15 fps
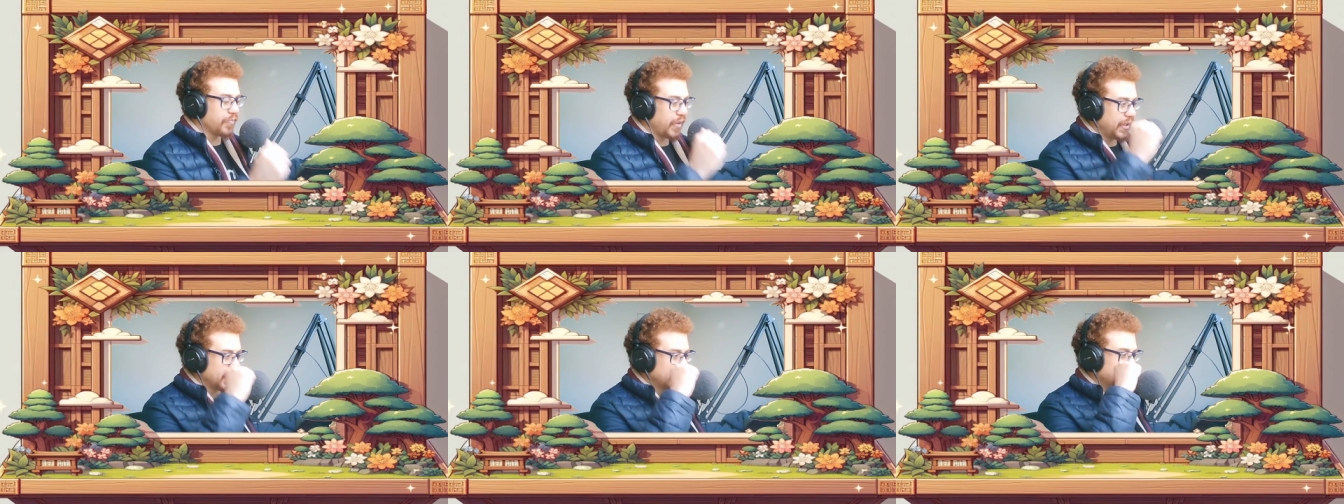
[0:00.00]

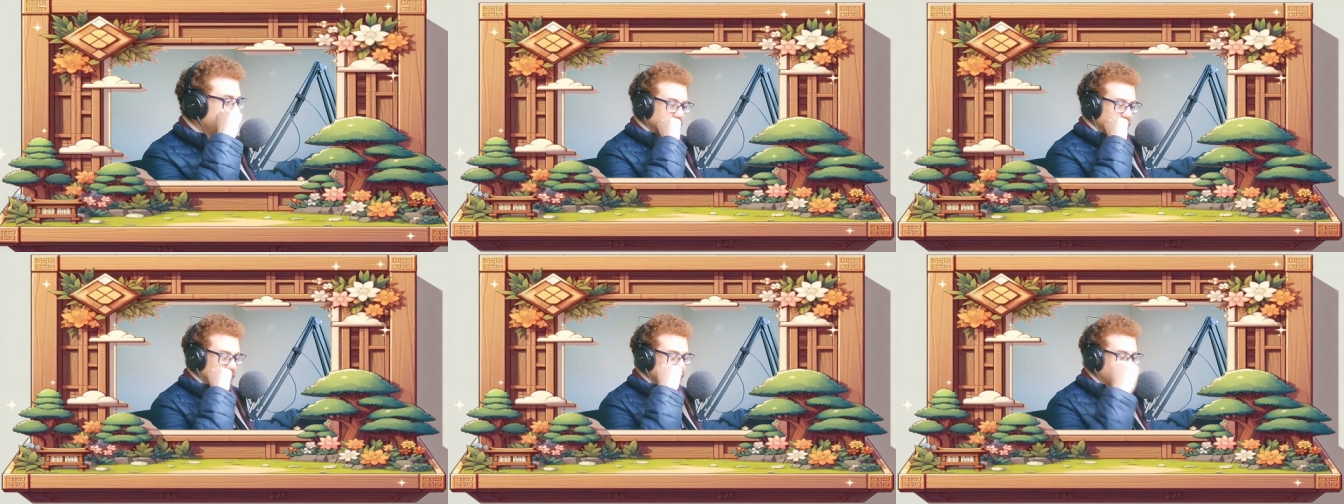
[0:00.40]
But
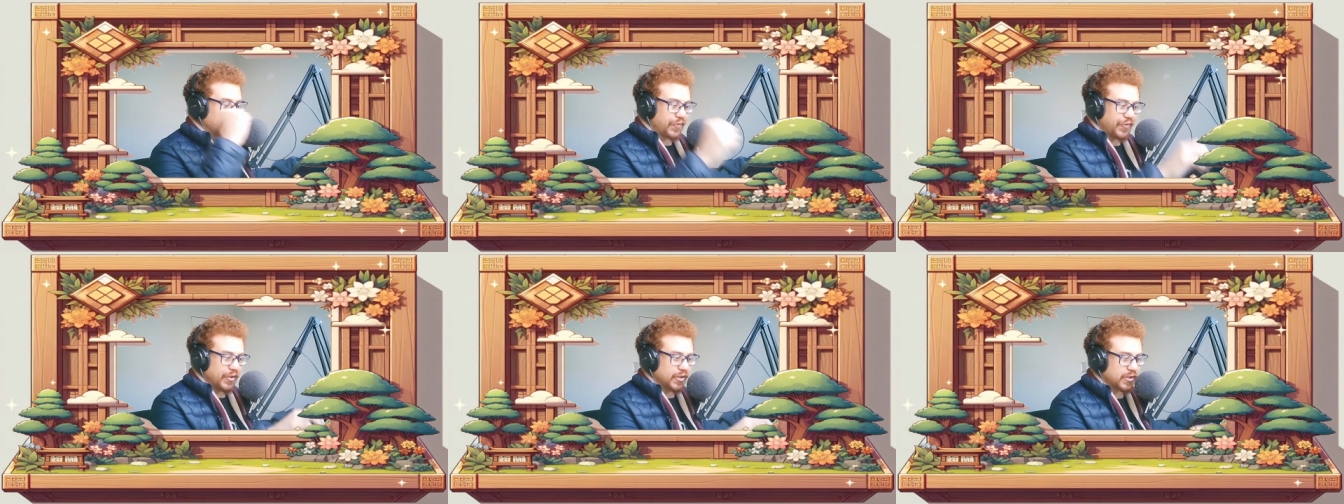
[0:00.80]
so the
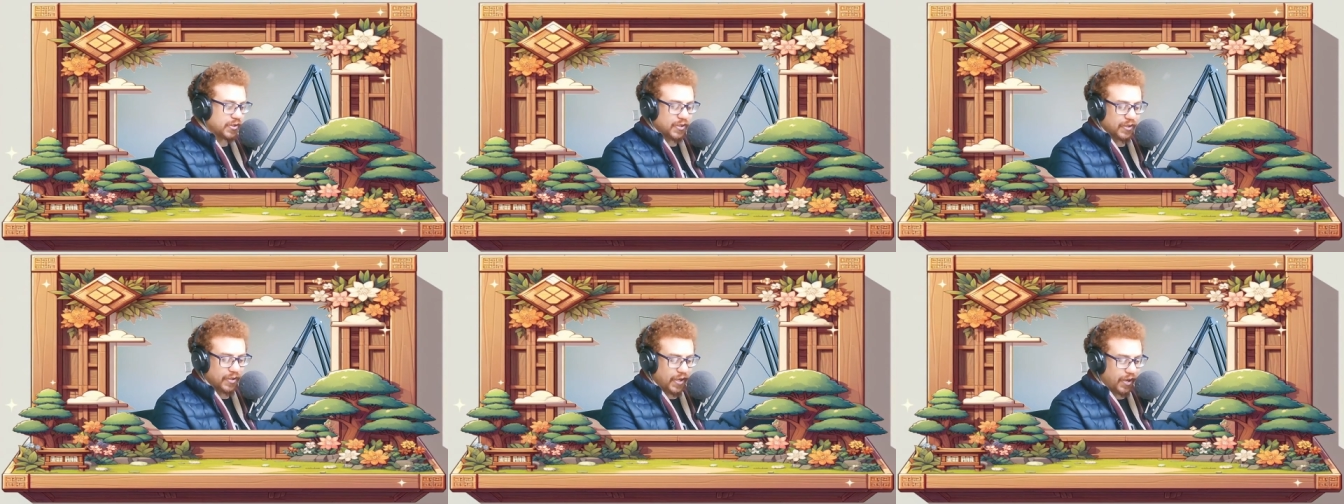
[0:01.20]
first
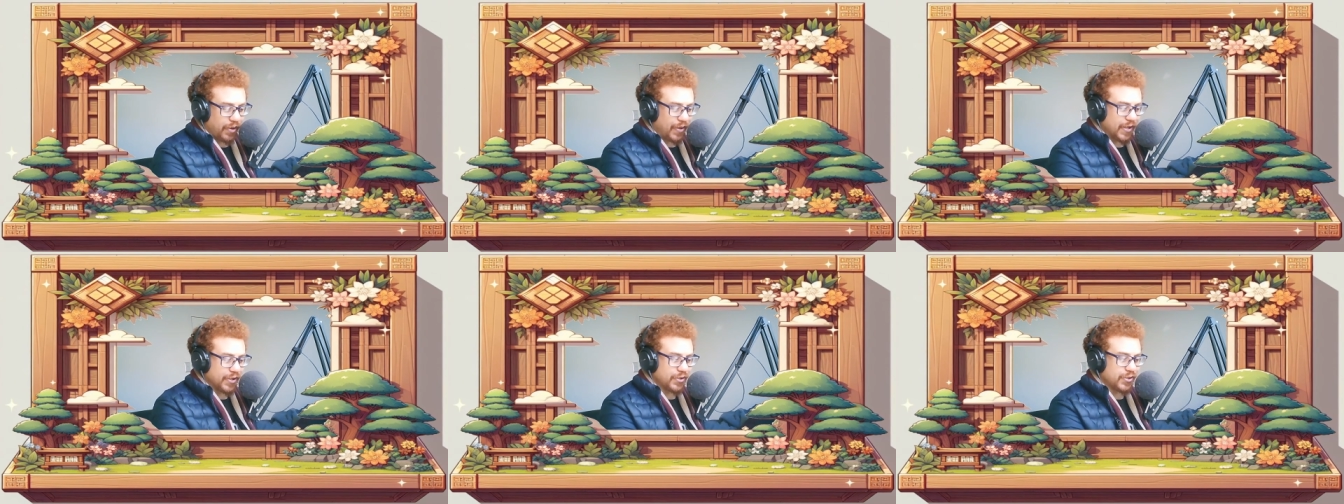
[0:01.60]
thing that I
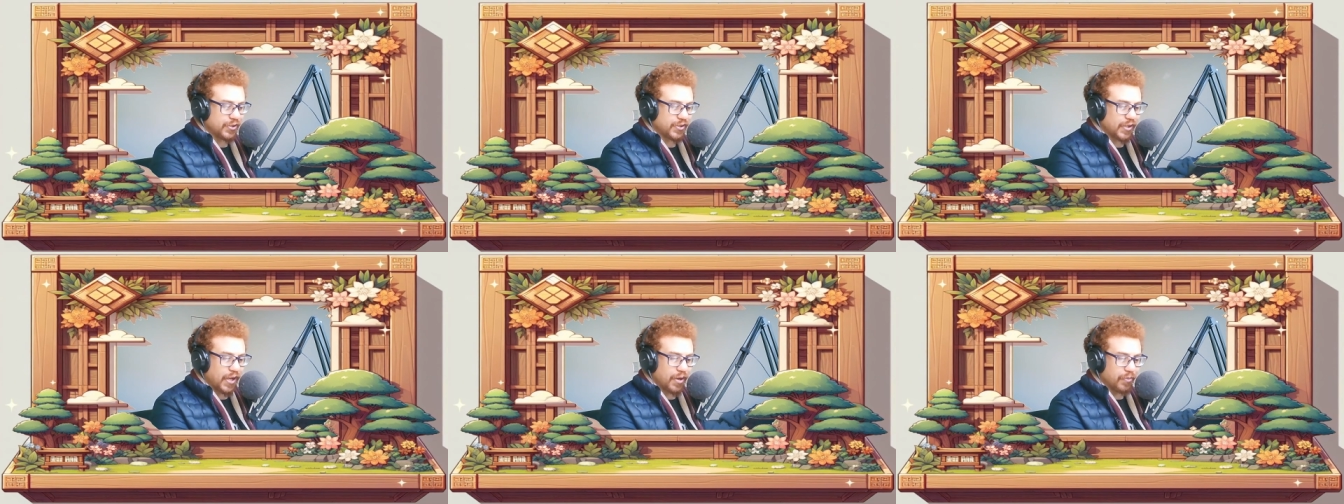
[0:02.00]
wanted to
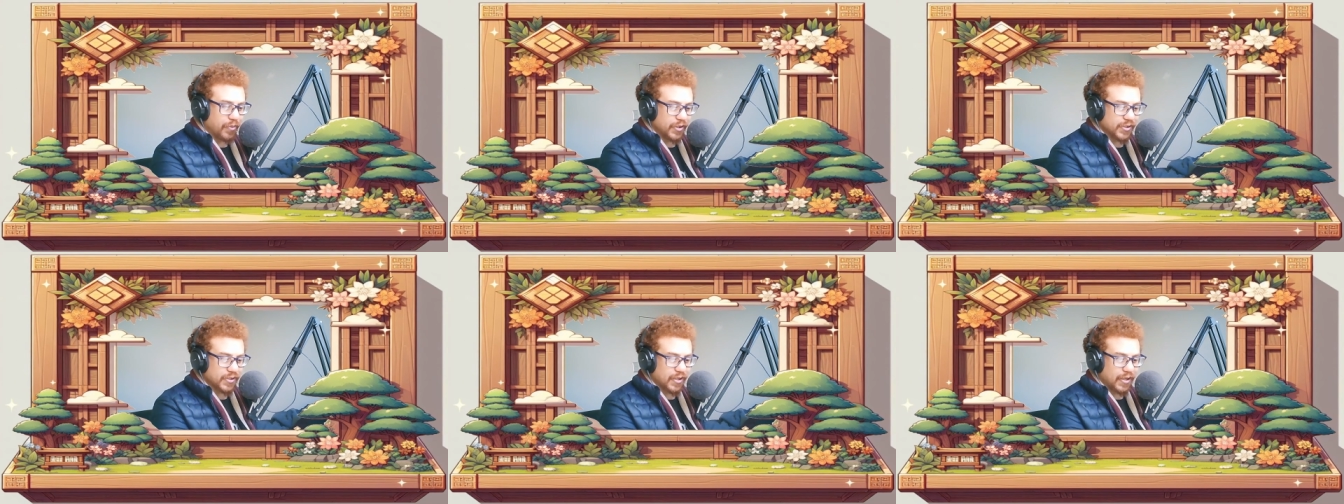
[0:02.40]
say
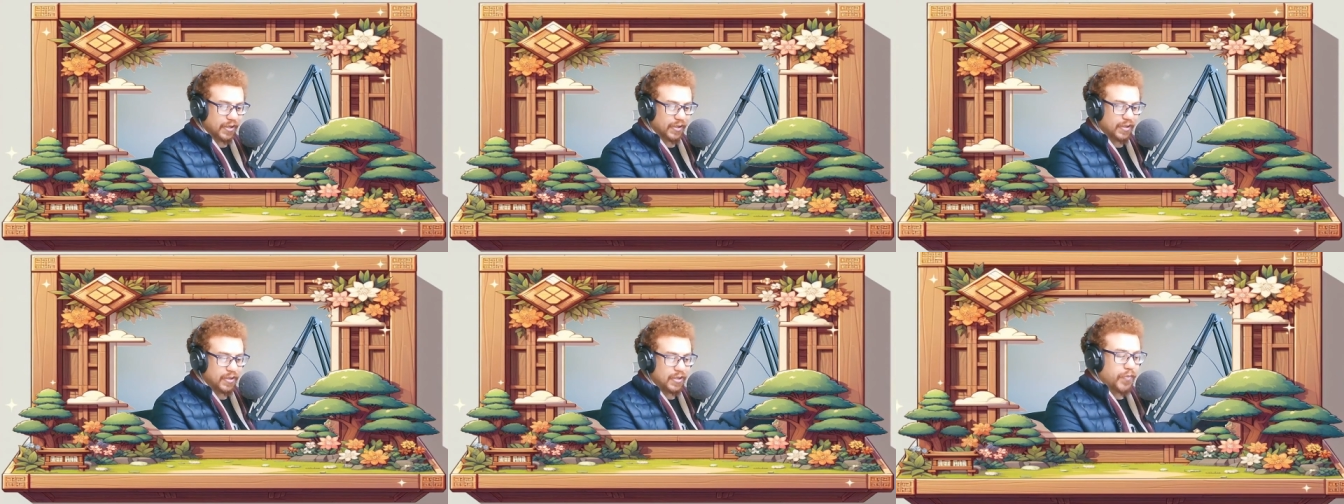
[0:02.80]
was
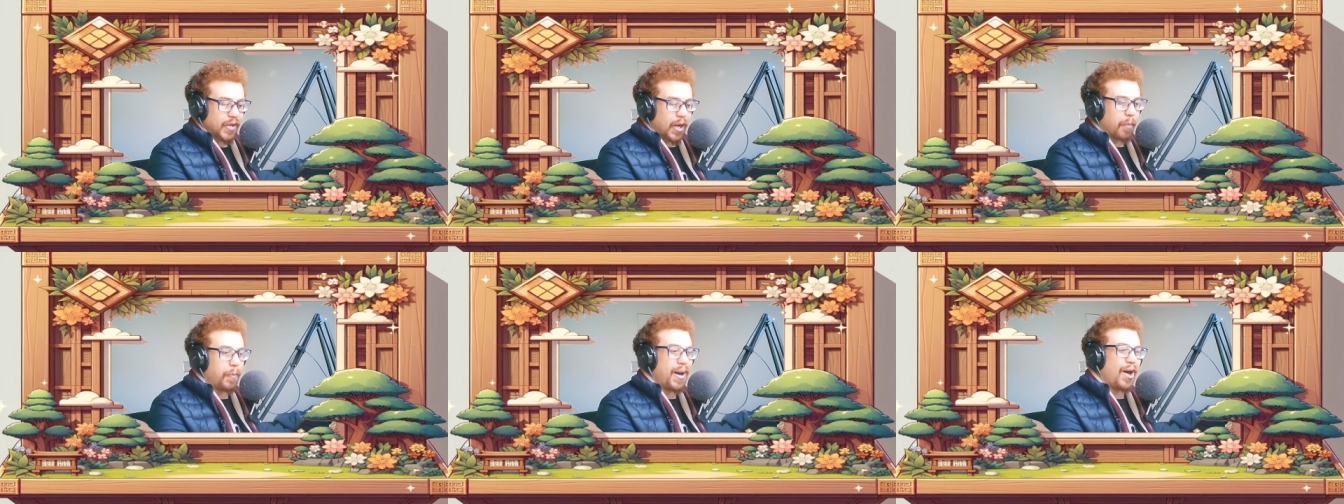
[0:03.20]
like
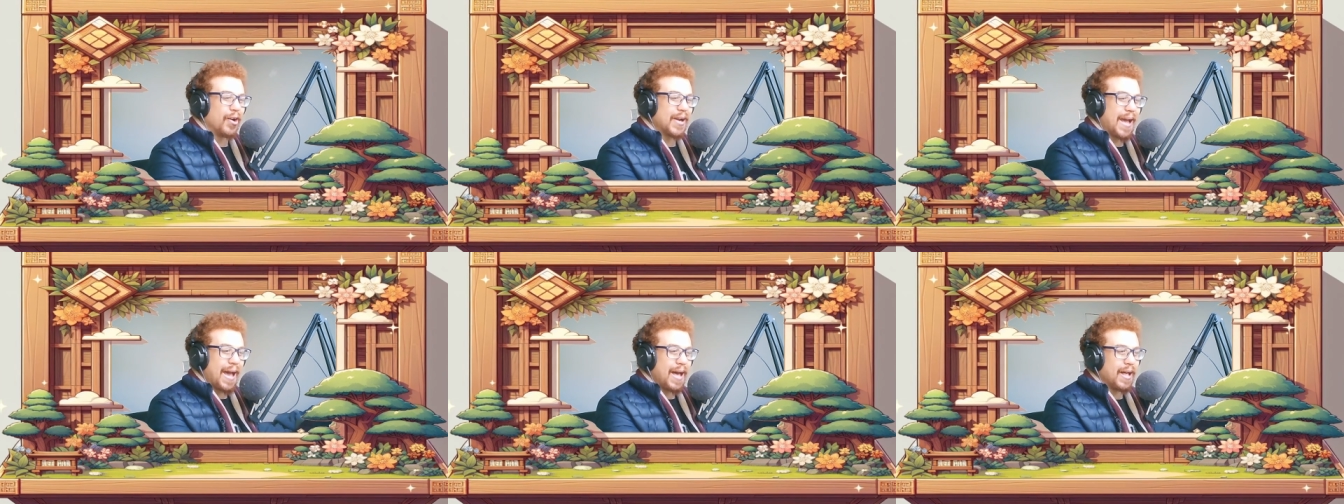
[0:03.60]
about
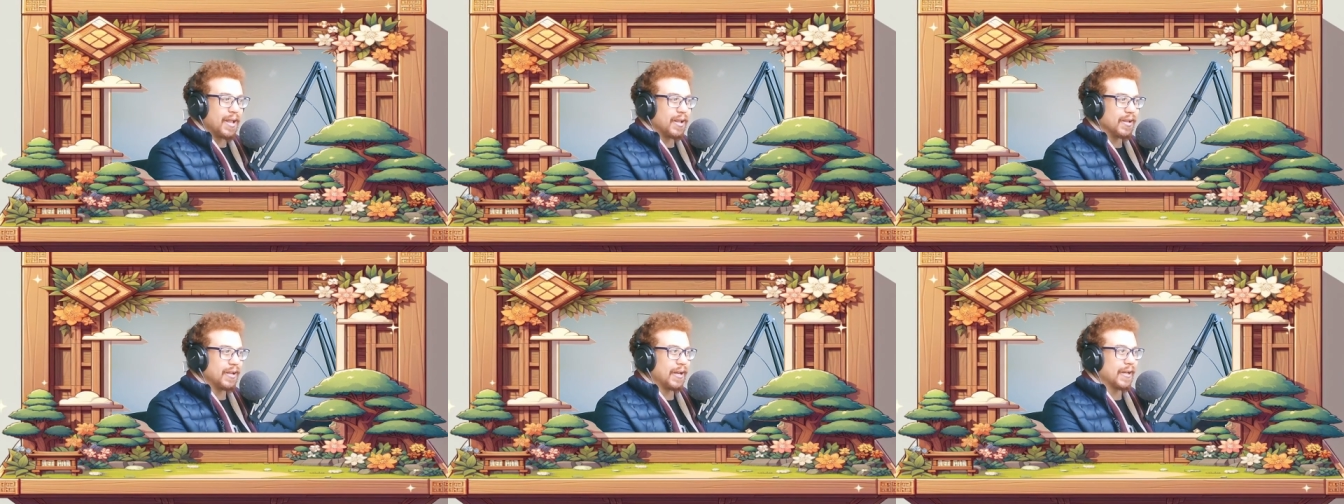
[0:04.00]

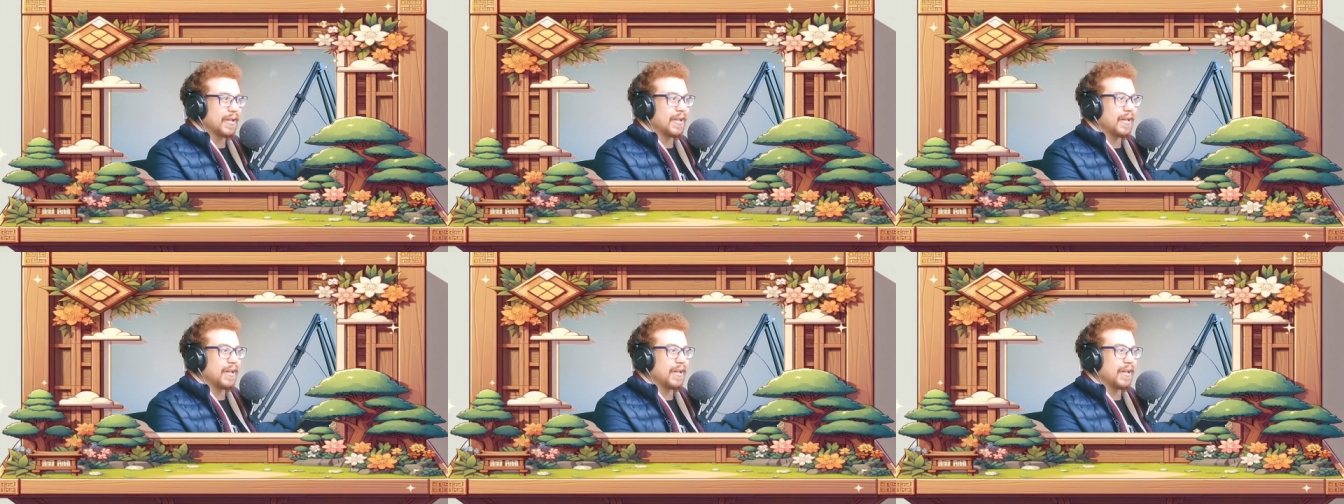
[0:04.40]
L, like